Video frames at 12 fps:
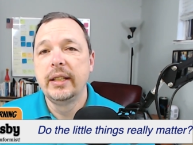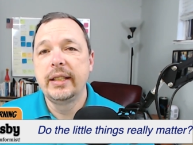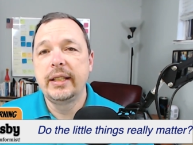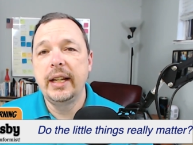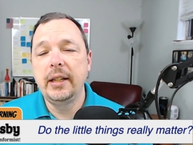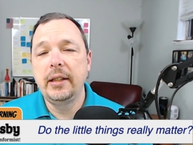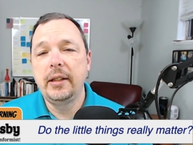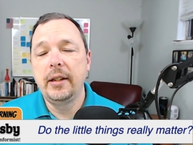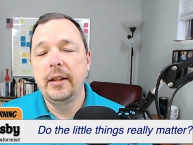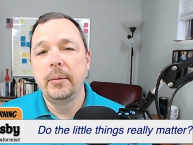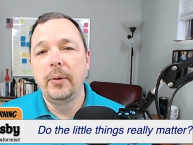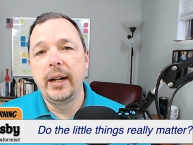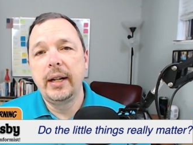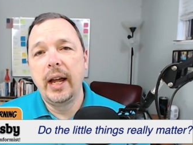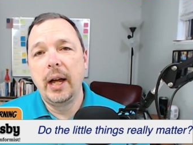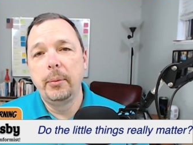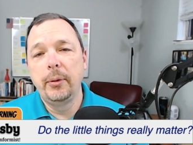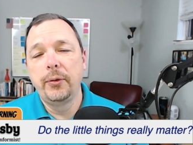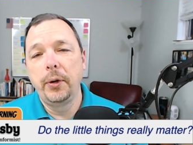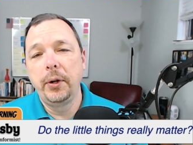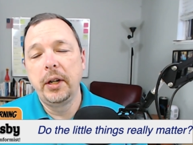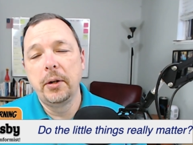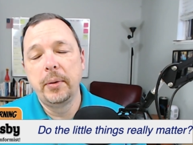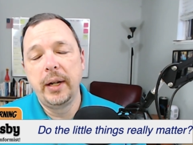Send it to them right now before you
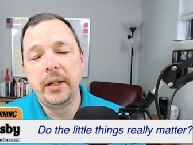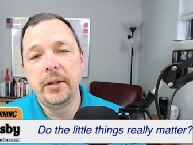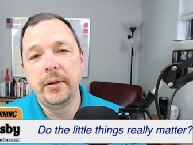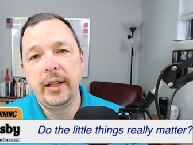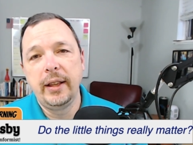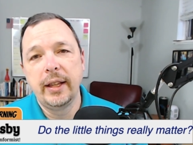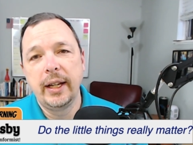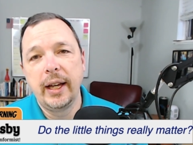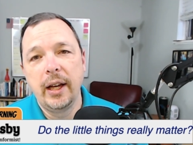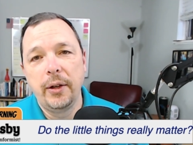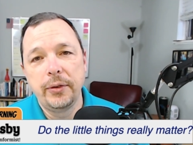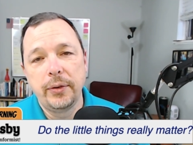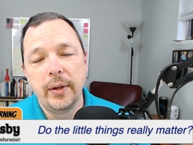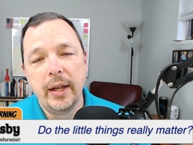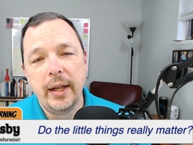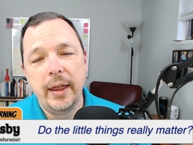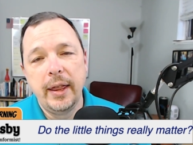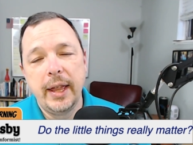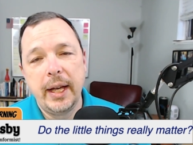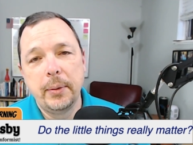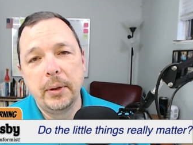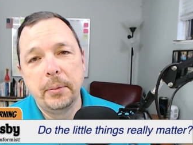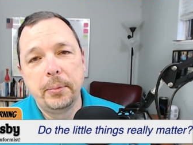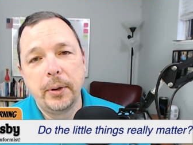go away and do anything else. They
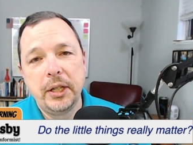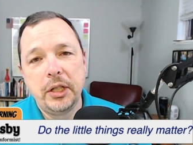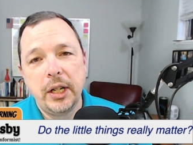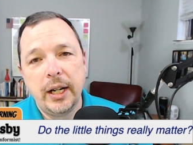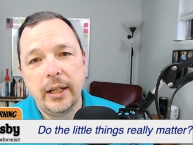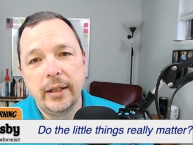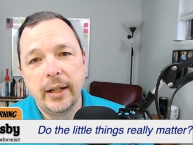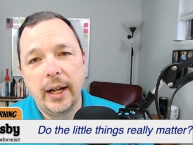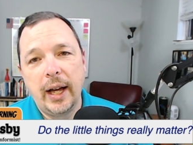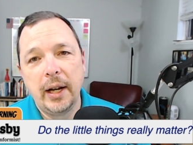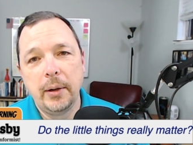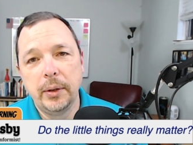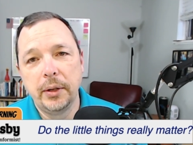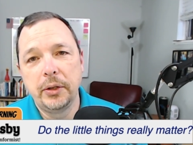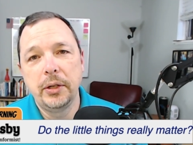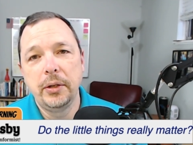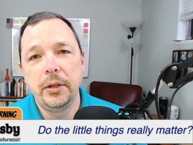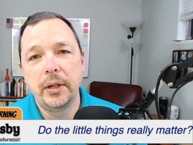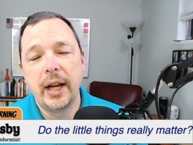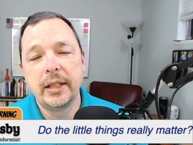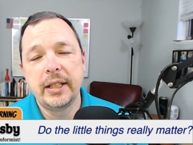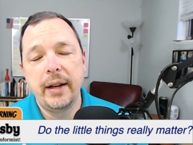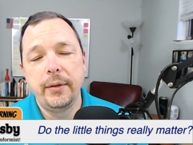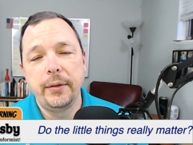will appreciate it. I will too. You
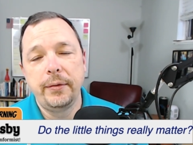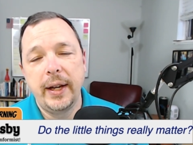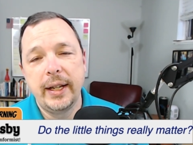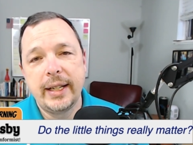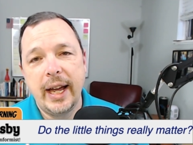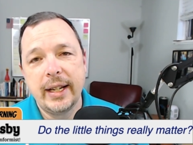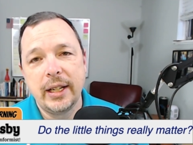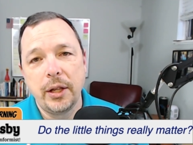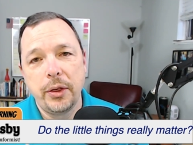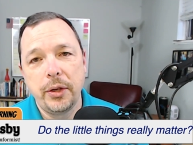guys have a fantastic